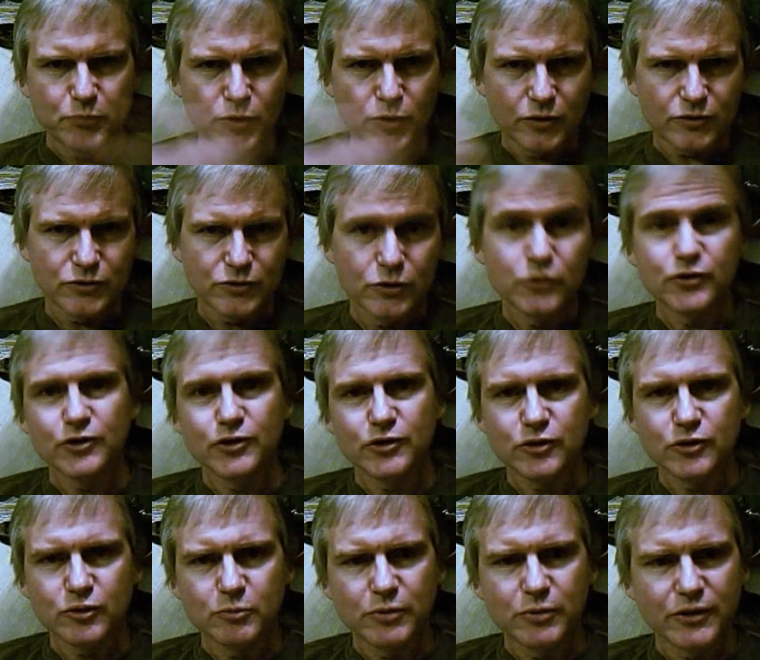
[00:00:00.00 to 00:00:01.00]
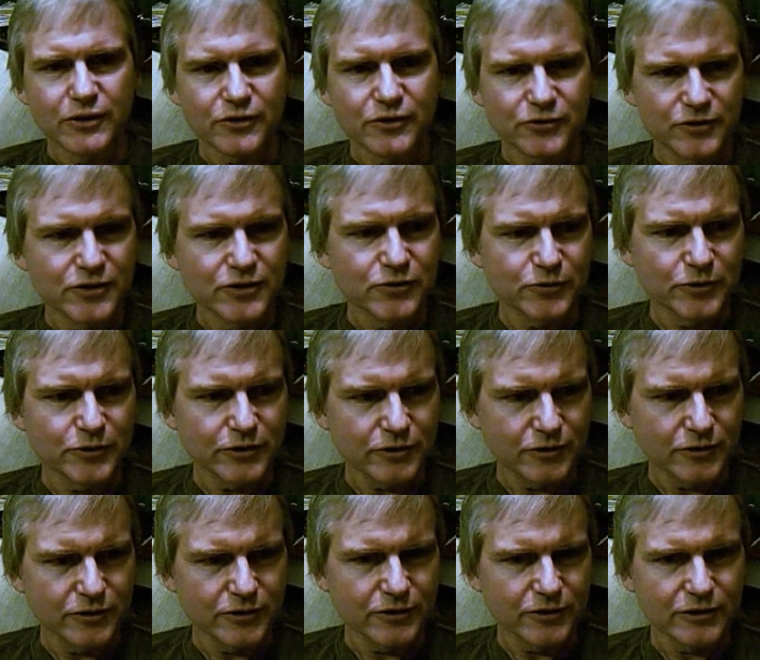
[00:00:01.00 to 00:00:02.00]
put YouTube centric
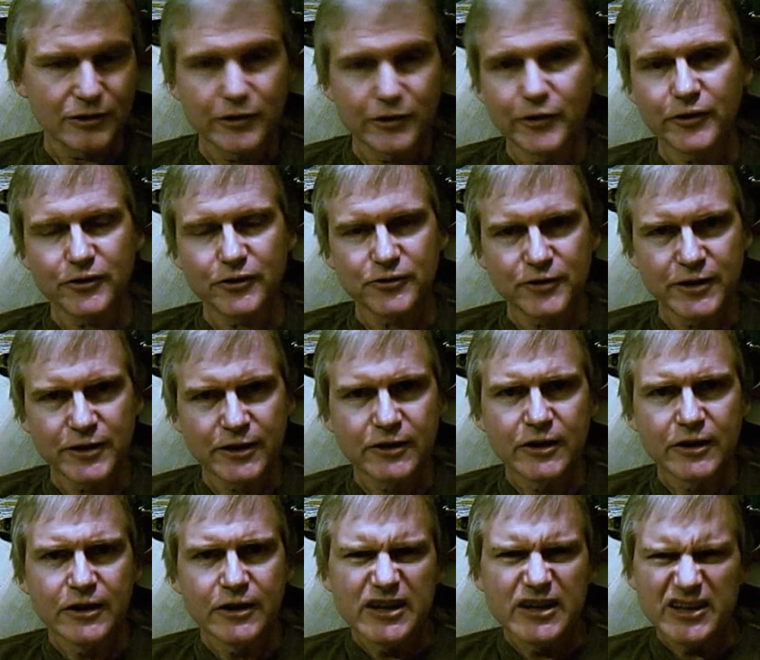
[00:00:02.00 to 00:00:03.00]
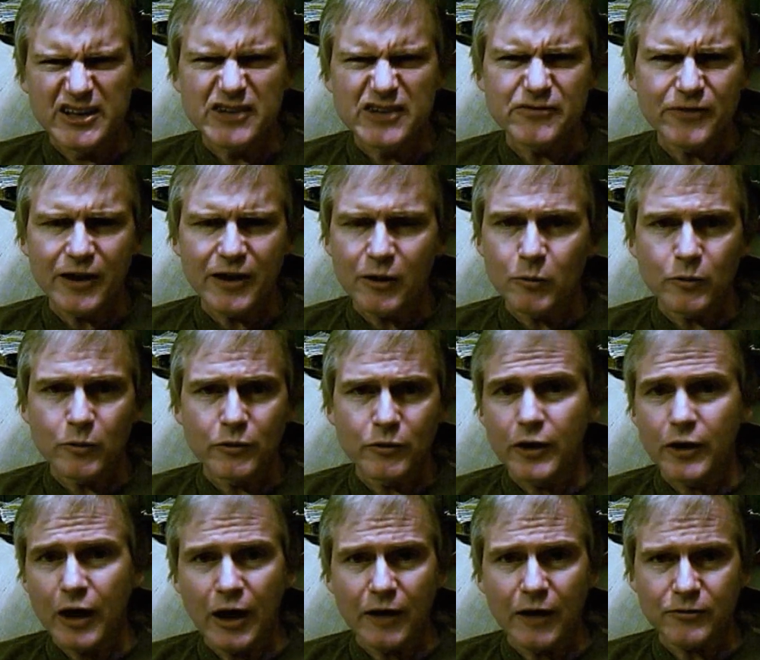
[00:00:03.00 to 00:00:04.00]
lyrics in it. If I
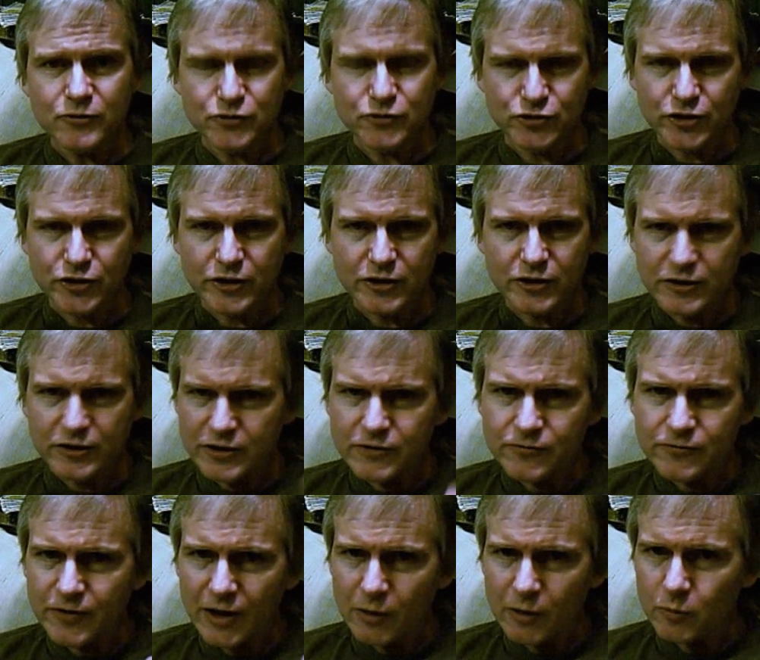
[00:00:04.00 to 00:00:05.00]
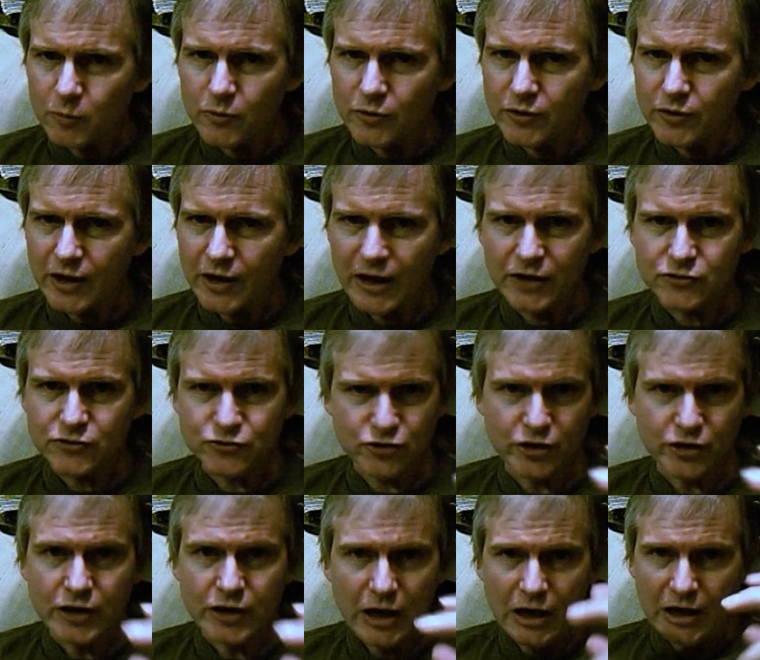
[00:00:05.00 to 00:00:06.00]
were a hot chick, if I were a hot
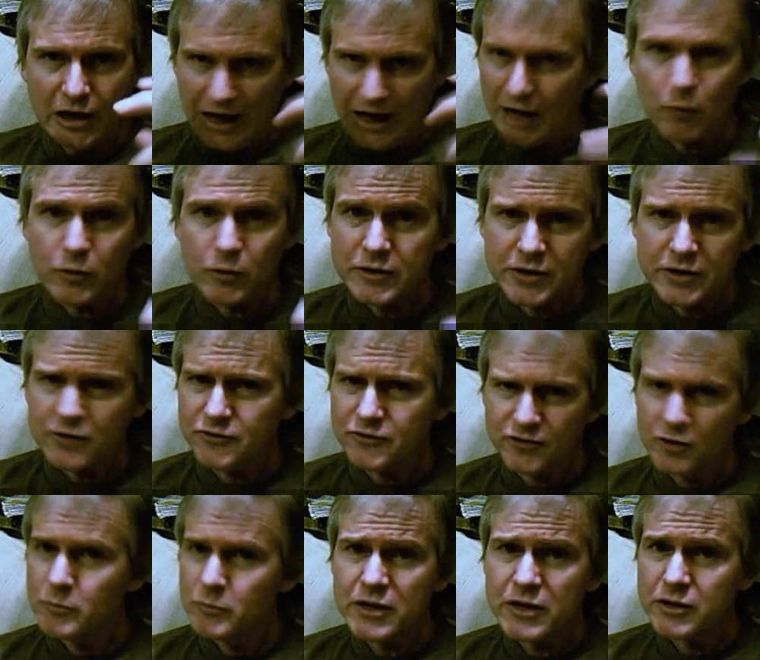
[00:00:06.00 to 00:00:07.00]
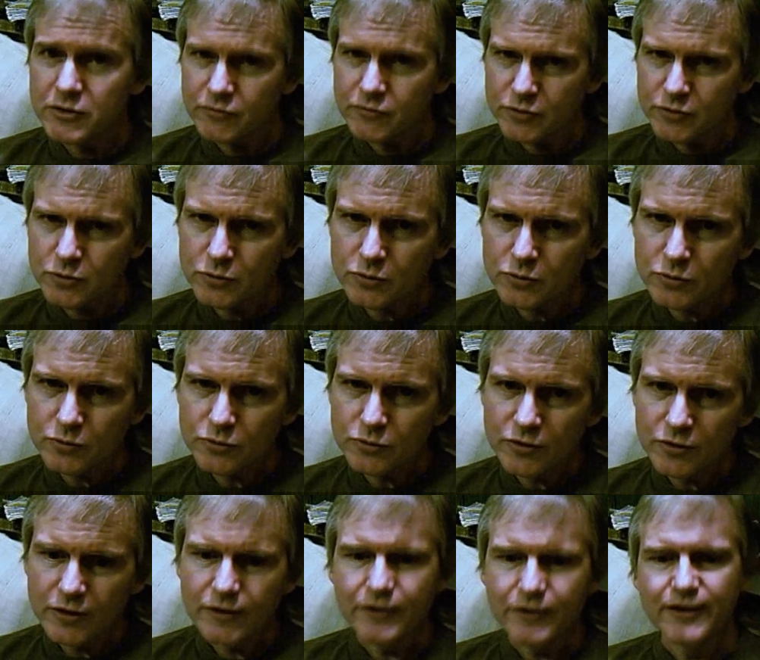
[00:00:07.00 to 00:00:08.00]
chick, I would get so many
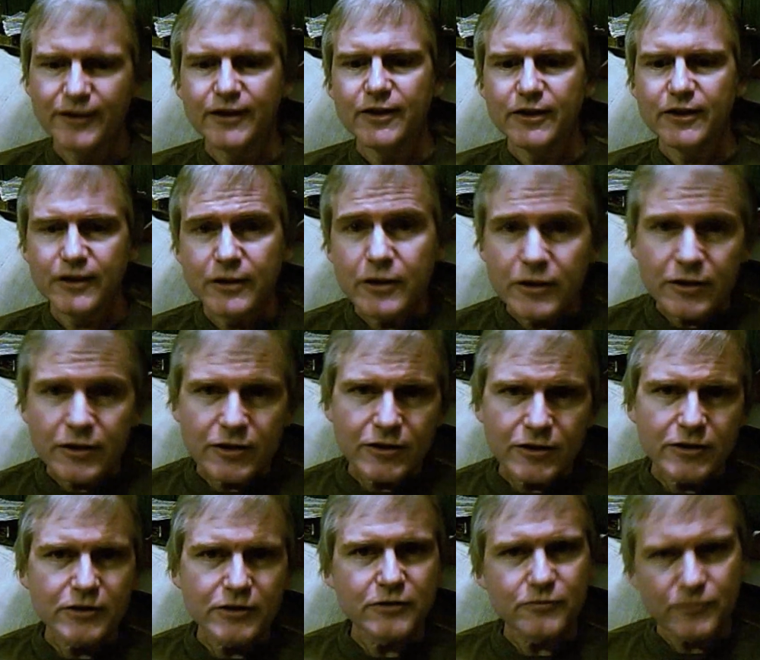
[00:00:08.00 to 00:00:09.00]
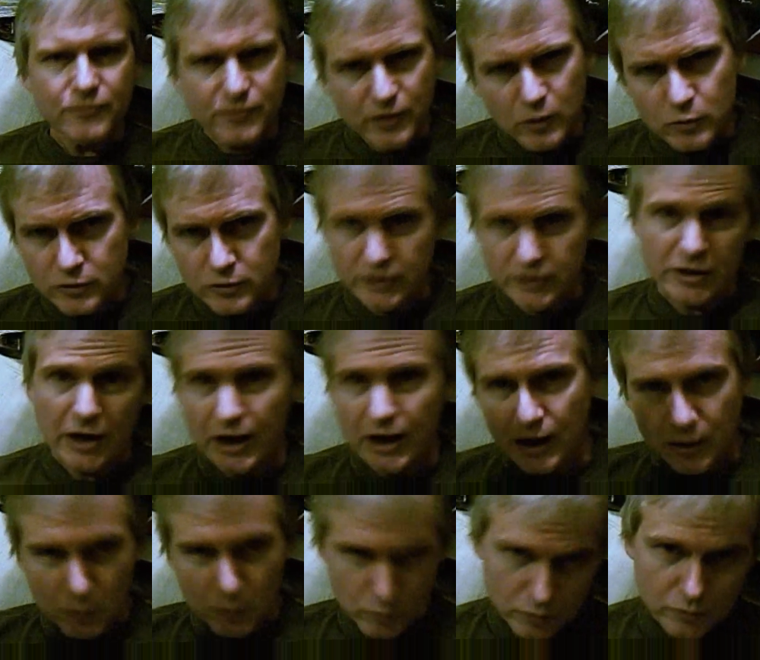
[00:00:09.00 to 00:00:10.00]
views. If only
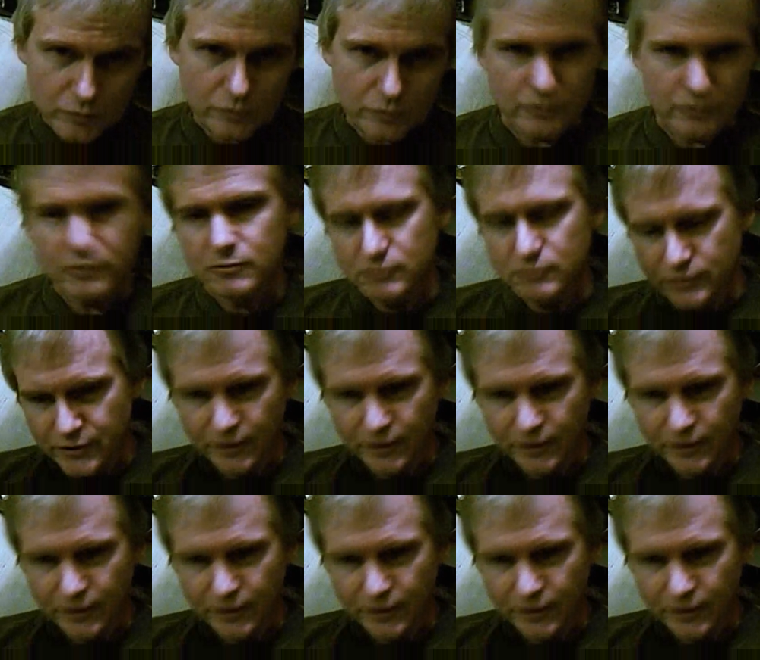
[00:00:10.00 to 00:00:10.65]
I were,